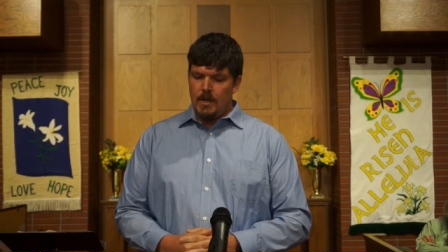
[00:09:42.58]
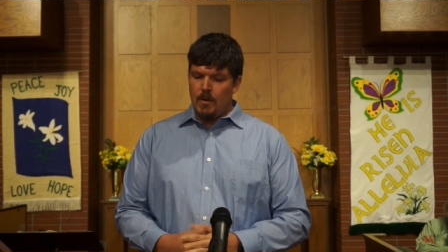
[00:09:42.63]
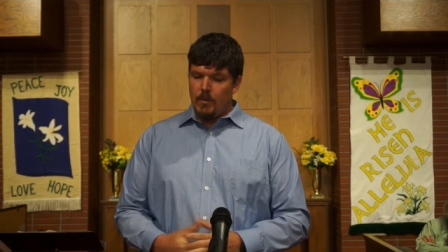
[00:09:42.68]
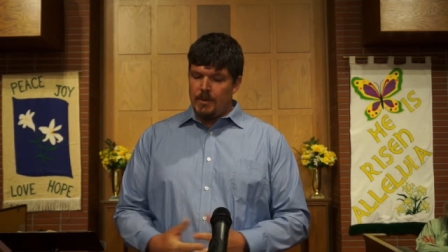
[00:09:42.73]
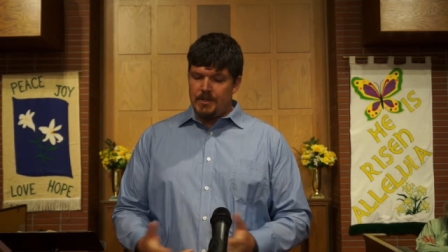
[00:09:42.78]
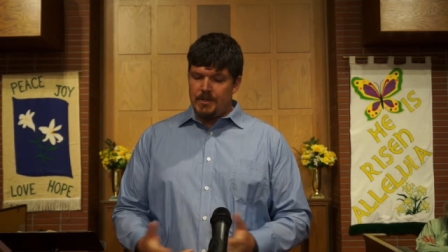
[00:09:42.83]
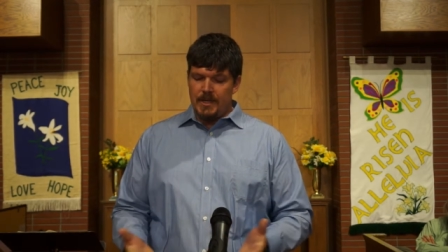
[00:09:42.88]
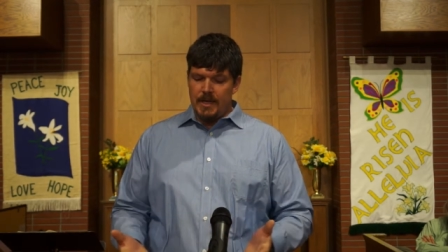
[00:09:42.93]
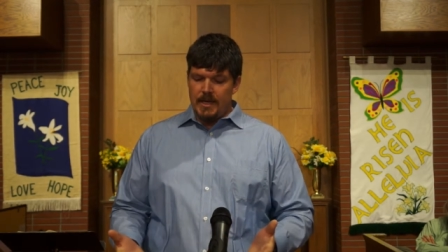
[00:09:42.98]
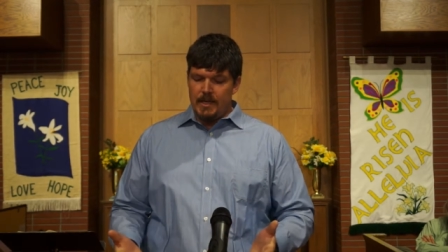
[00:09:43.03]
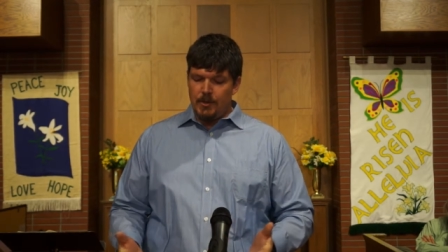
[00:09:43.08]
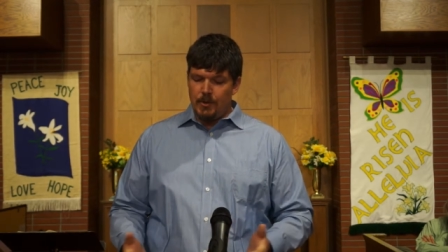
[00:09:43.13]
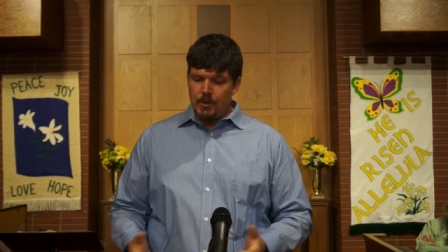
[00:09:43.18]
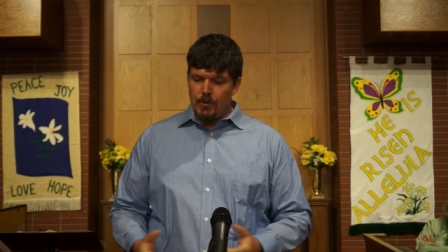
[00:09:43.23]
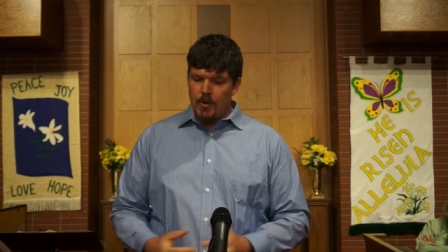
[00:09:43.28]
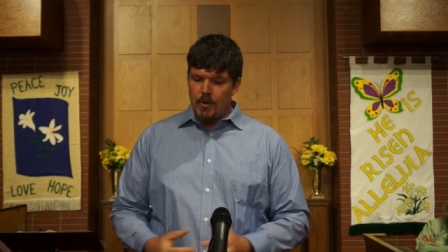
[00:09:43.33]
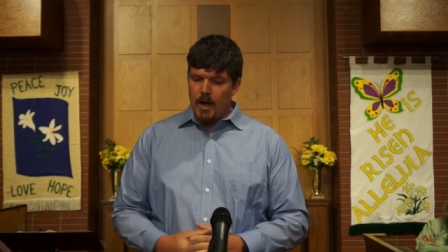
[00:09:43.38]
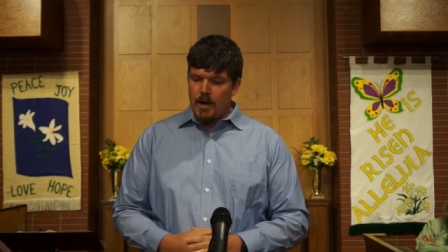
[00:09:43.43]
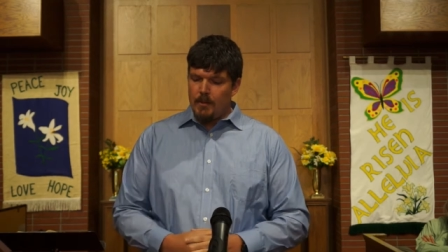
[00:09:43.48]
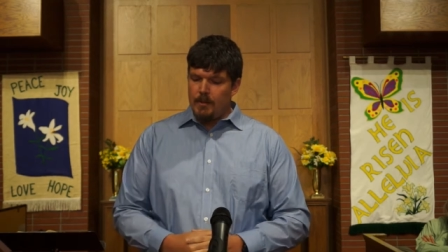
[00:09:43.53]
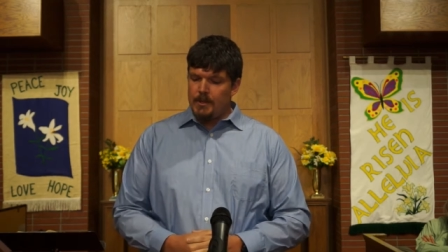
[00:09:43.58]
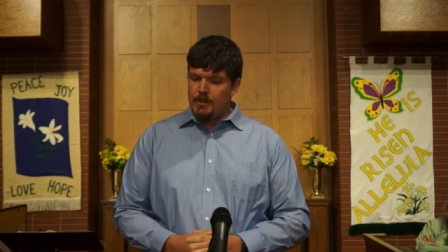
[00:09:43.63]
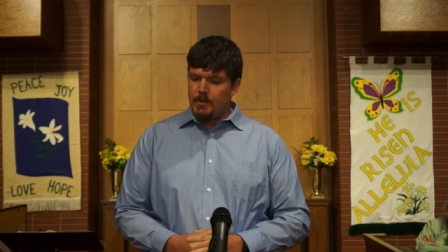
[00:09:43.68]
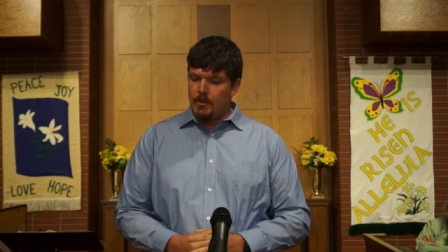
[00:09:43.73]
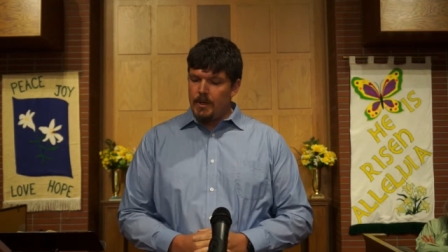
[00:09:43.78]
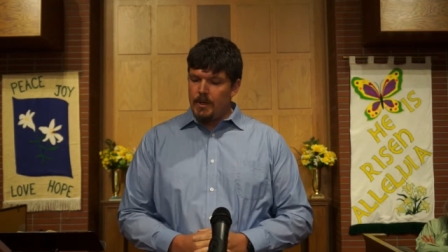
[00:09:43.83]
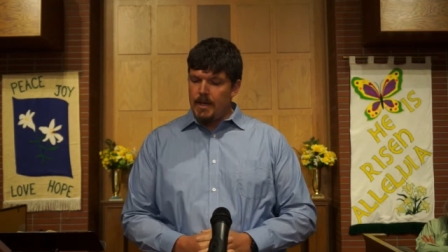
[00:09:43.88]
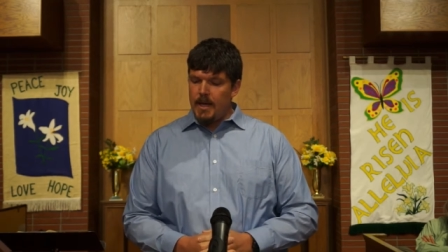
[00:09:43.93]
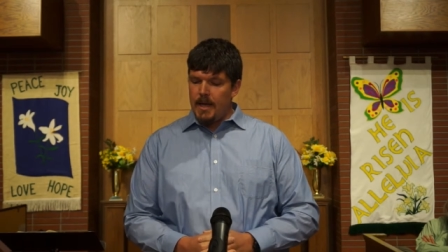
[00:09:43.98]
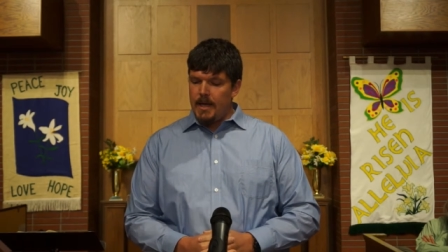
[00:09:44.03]
We see in Deuteronomy
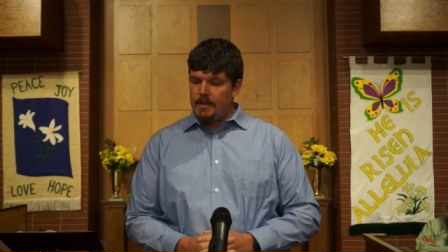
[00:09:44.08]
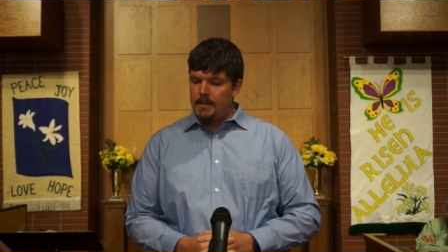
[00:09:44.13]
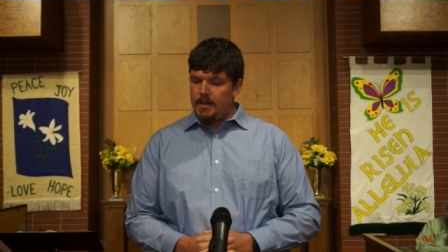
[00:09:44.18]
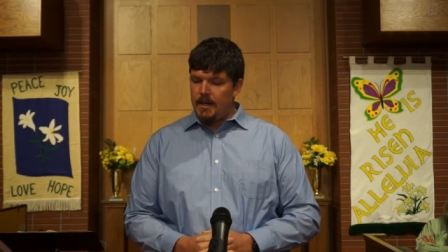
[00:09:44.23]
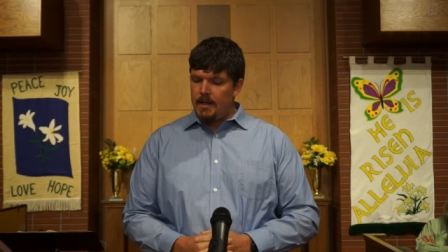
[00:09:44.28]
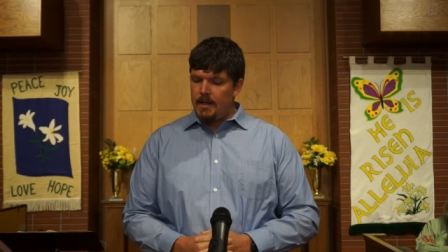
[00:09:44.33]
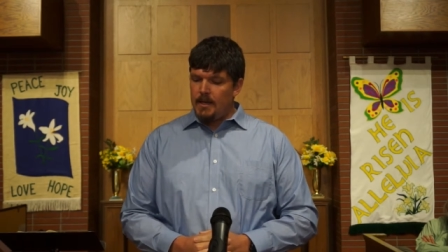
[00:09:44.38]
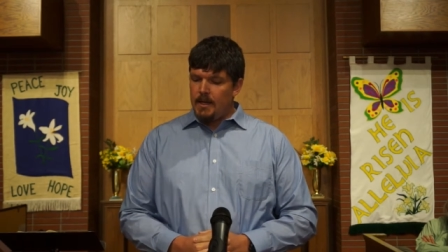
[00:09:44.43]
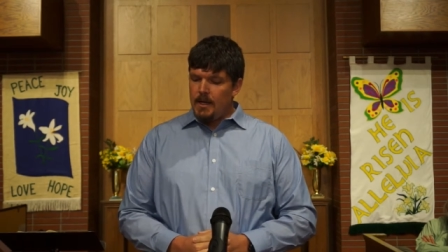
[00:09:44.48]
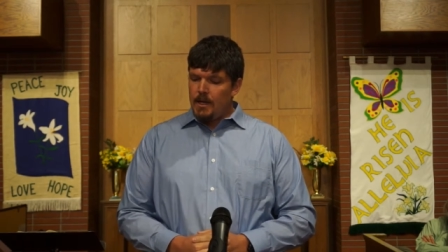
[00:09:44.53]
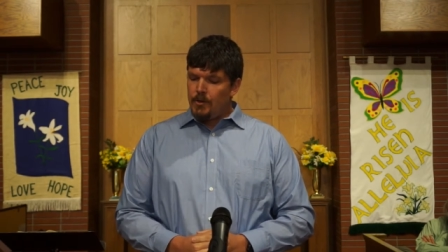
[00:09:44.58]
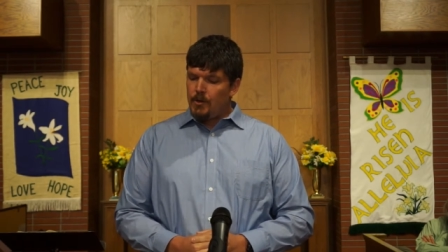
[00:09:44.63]
28 that